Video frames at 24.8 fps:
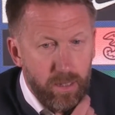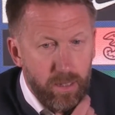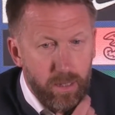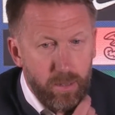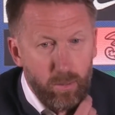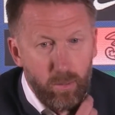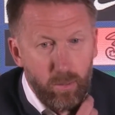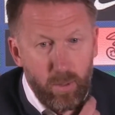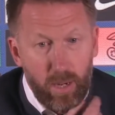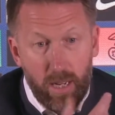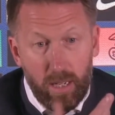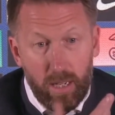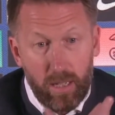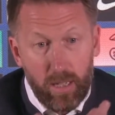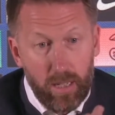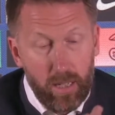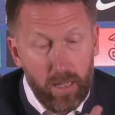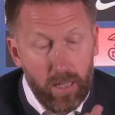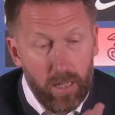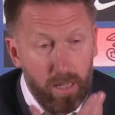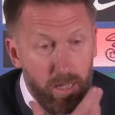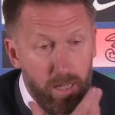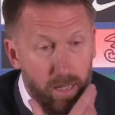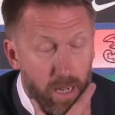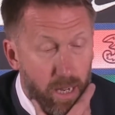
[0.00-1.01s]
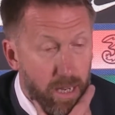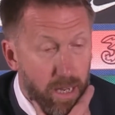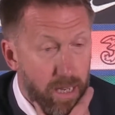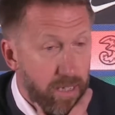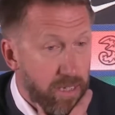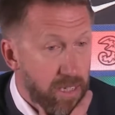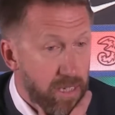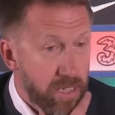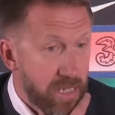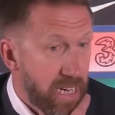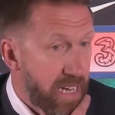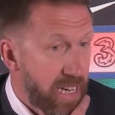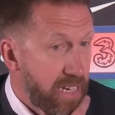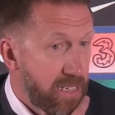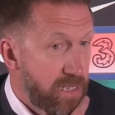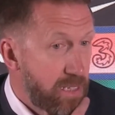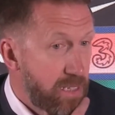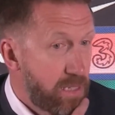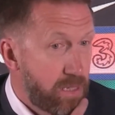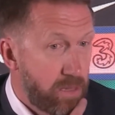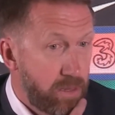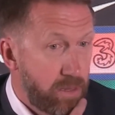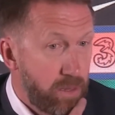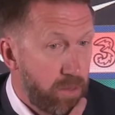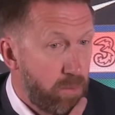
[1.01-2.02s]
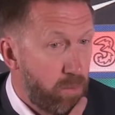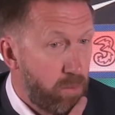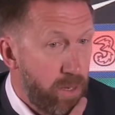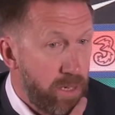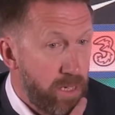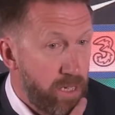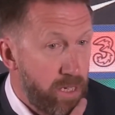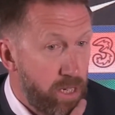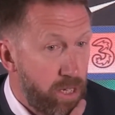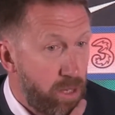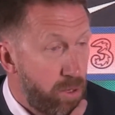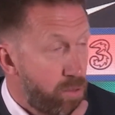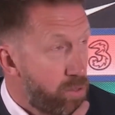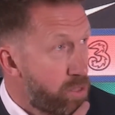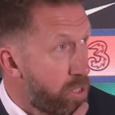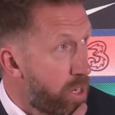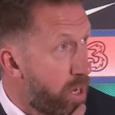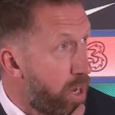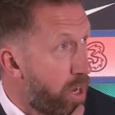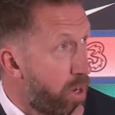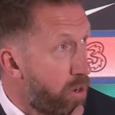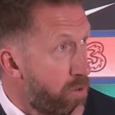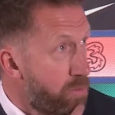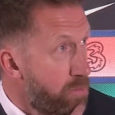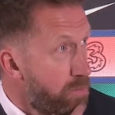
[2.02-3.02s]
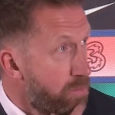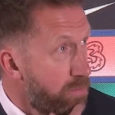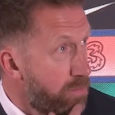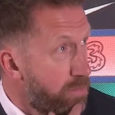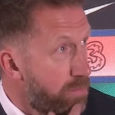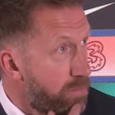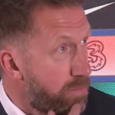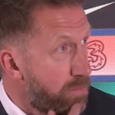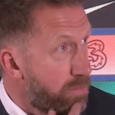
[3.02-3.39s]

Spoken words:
Well, I understand when you lose at home